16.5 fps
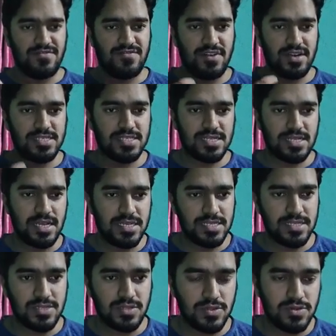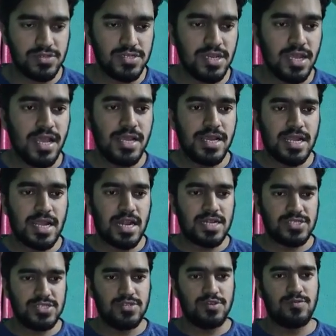first class include
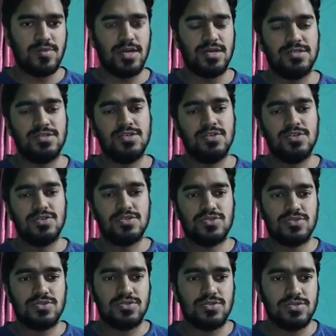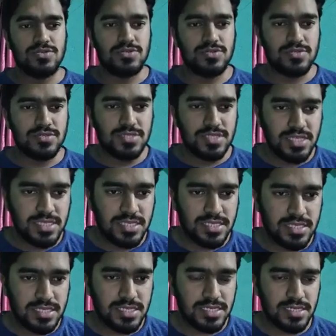carcinoma. So
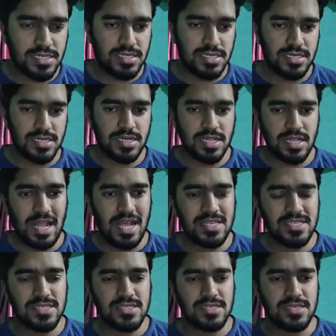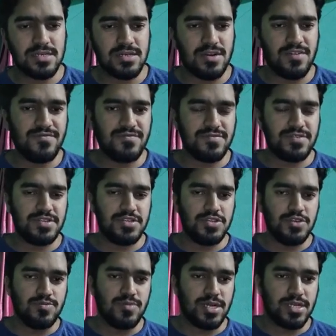this class of
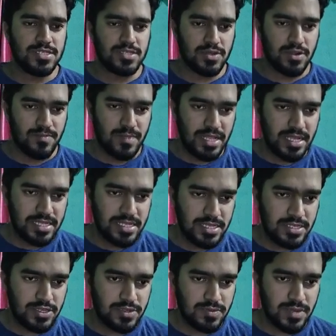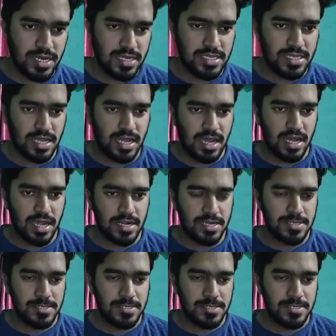tumors or malignant tumors are